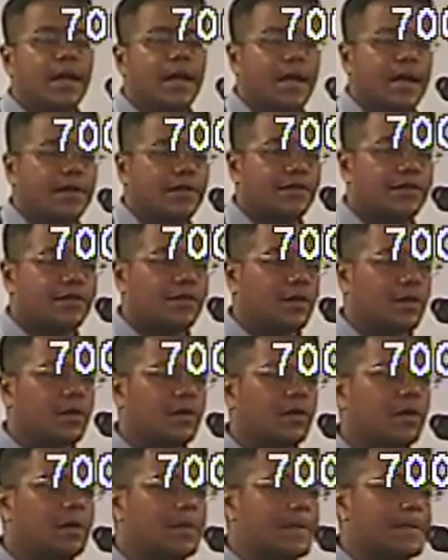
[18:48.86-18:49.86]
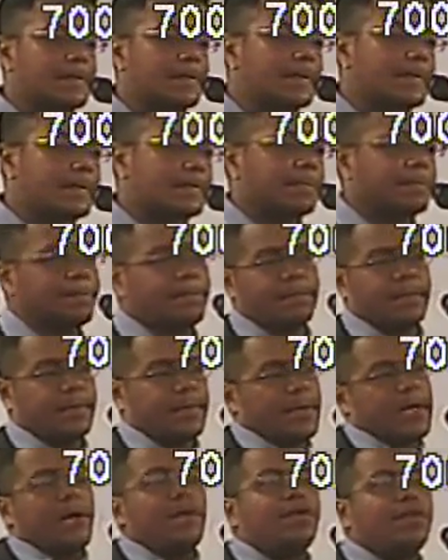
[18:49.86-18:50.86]
And so
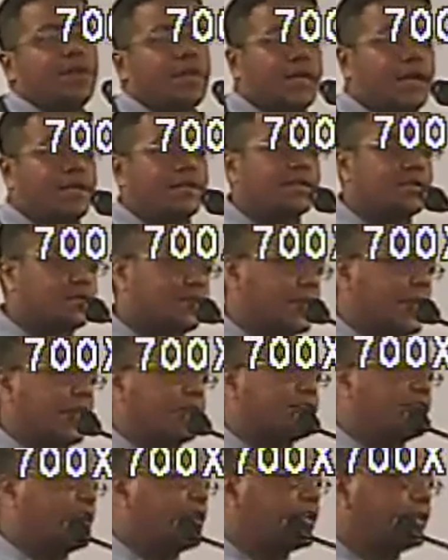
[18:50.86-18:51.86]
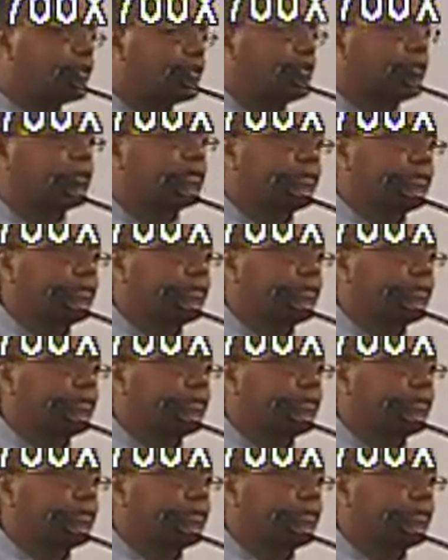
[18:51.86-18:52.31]
everything is as it is.